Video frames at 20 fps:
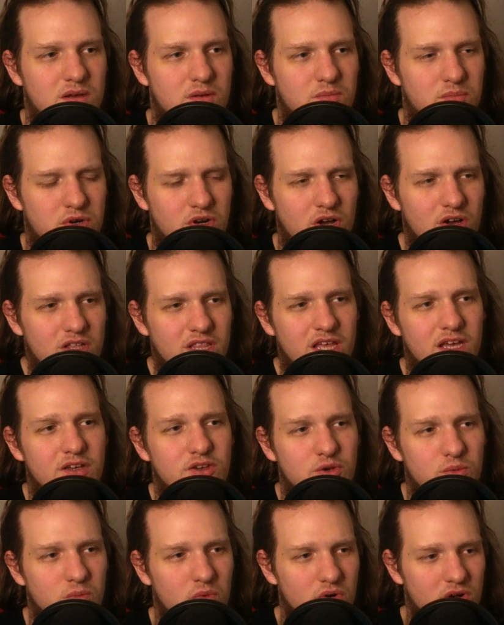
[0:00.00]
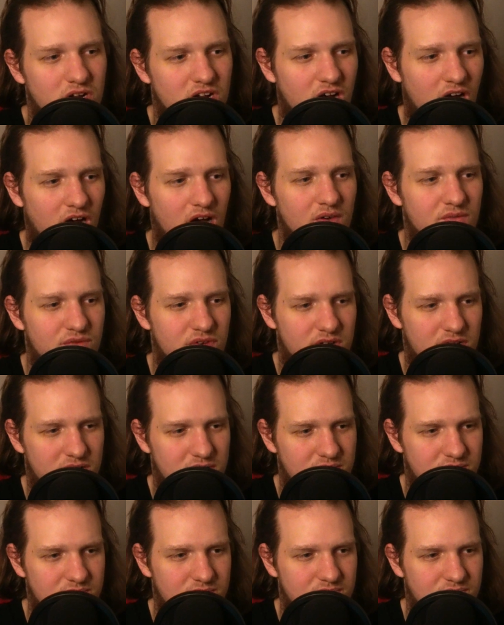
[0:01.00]
But not only that, you're more
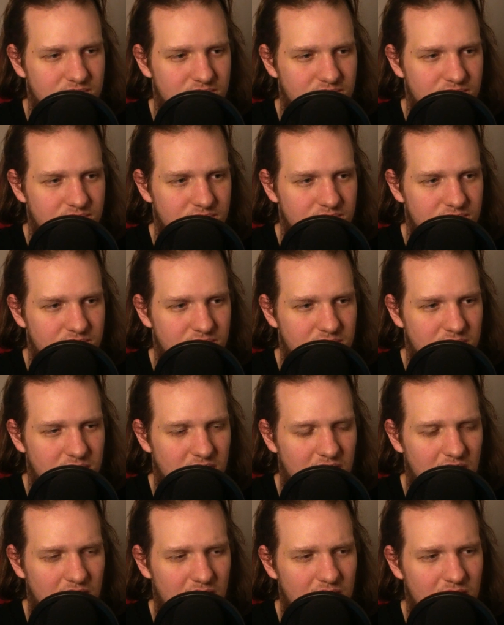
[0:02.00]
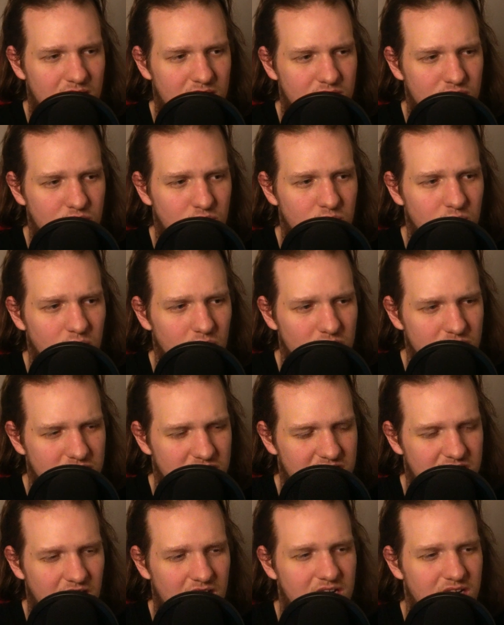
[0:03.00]
confident and you more
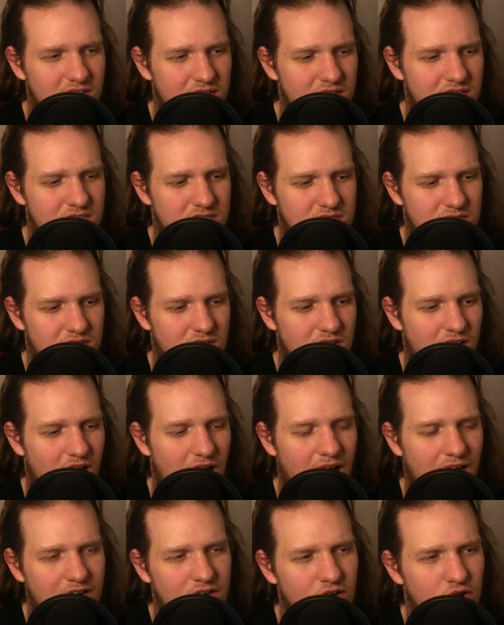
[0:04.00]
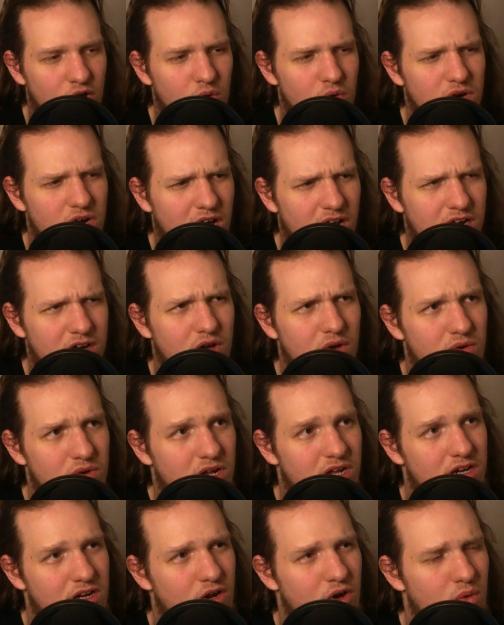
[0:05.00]
set into, I know what I know and
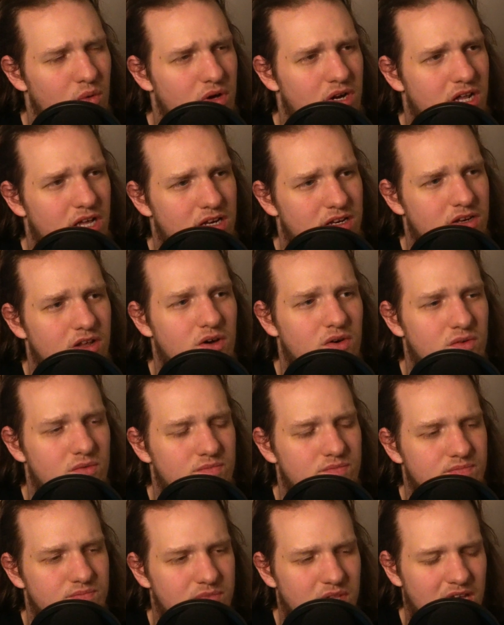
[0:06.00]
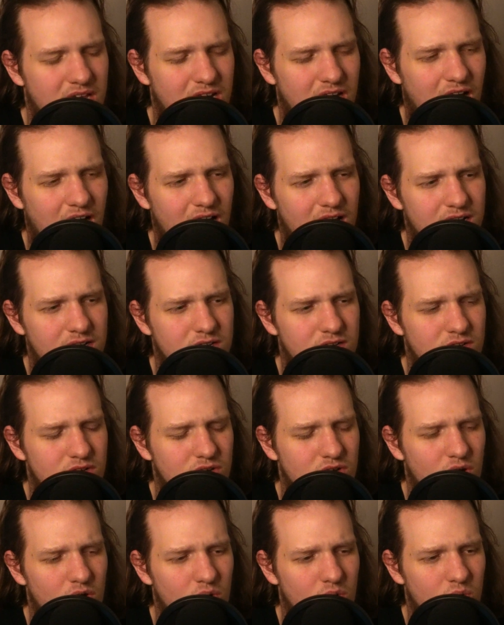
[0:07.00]
I know what I don't. And I
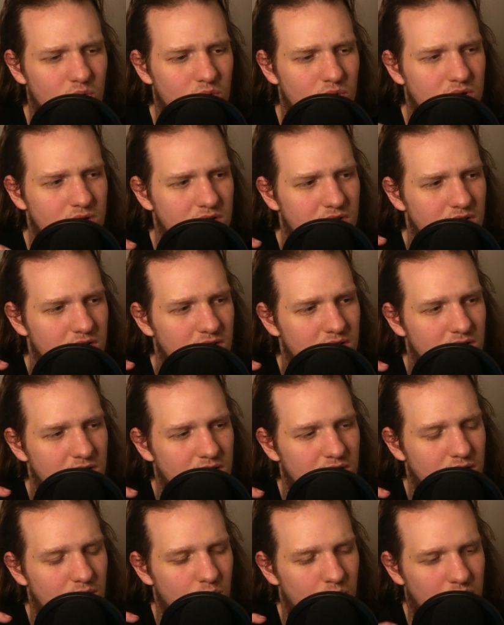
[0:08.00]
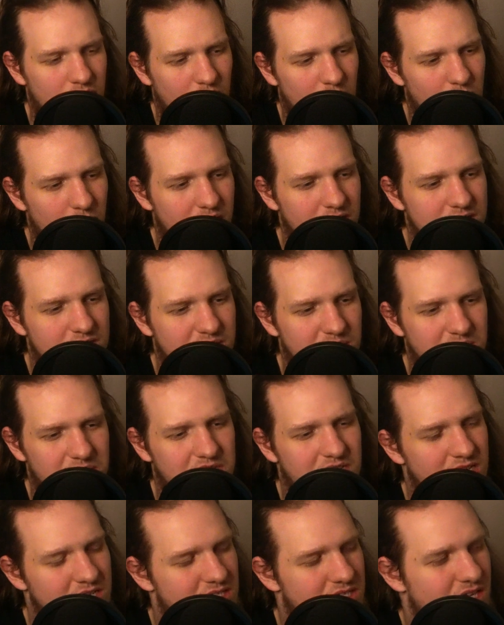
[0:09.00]
know when I write something
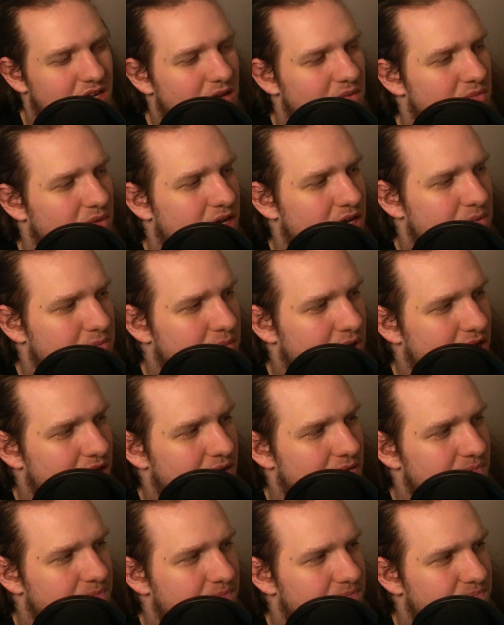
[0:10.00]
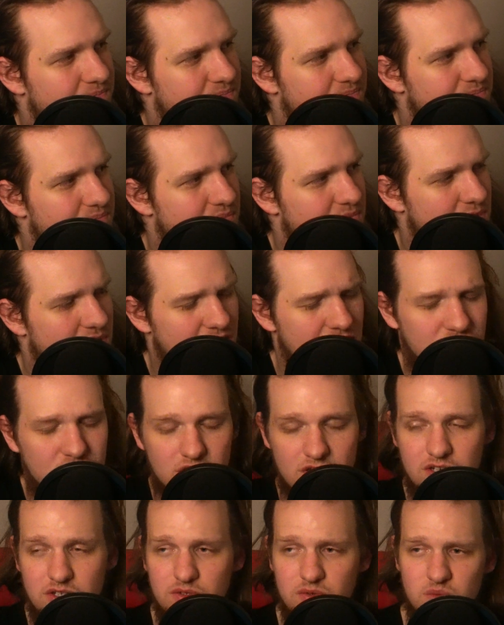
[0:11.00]
the next day, I'm like, man, this
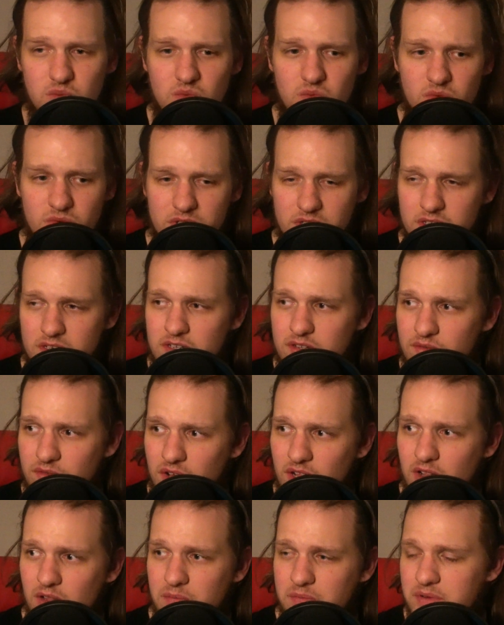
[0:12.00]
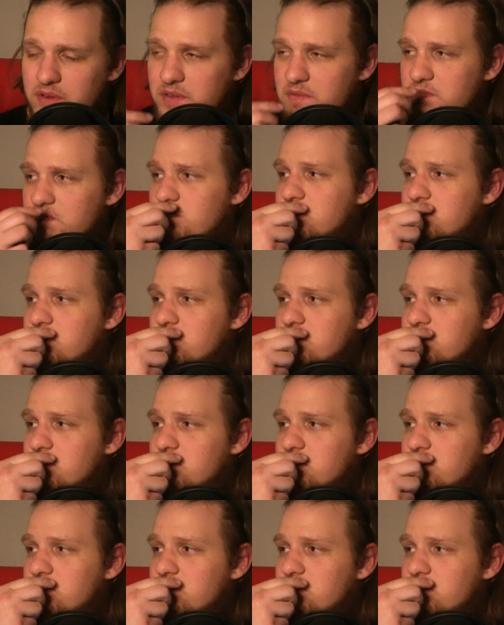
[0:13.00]
shit is really developing.